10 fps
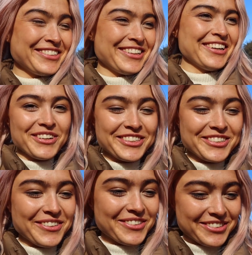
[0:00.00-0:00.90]
The bus
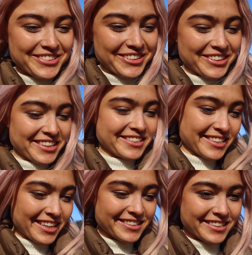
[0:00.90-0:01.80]
driver was so nice
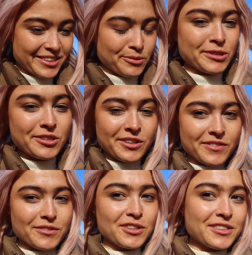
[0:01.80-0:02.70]
because I accidentally almost got off
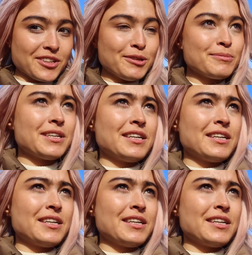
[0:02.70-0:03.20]
the wrong stop,